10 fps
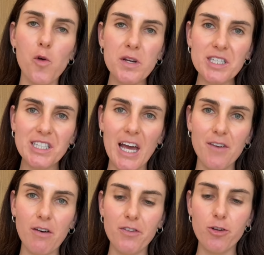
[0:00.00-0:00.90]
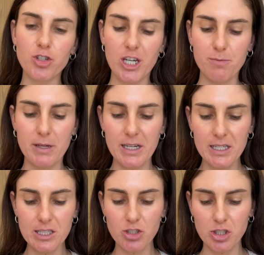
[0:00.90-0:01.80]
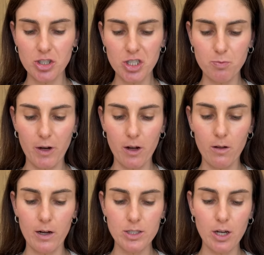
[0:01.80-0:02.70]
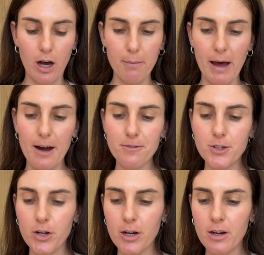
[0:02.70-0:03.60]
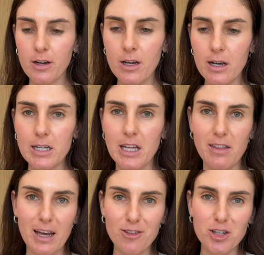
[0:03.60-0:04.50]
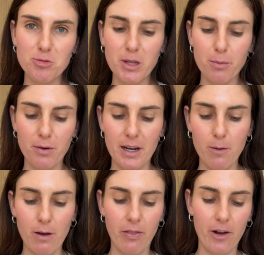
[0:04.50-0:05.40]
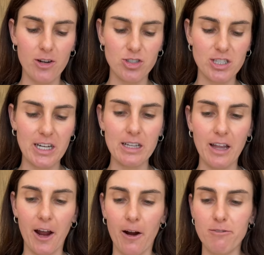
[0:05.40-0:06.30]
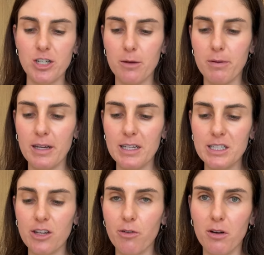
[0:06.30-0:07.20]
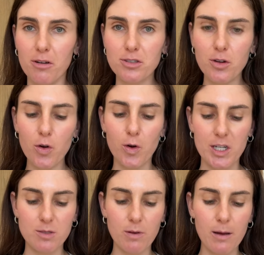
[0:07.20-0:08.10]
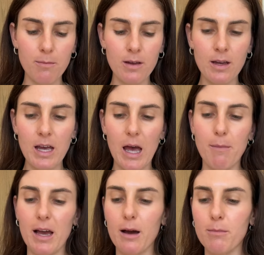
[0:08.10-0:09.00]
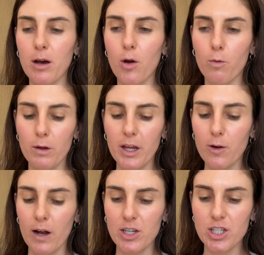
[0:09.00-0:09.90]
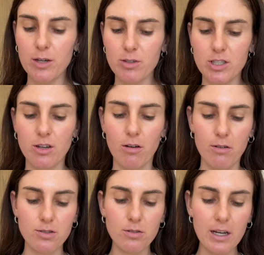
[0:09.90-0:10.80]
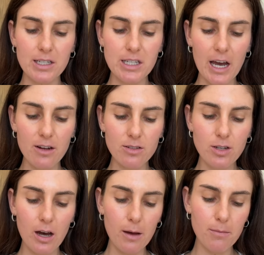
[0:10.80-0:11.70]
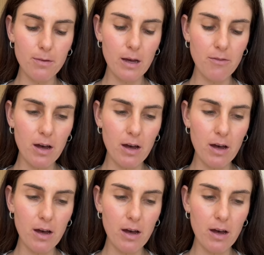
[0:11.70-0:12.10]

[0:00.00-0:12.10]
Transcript: we save a few chickpeas just to sprinkle on top after, because I think it looks really pretty when there's just like a layer of chickpeas. You can also crisp them and make them really crunchy, which is also nice to add on top of a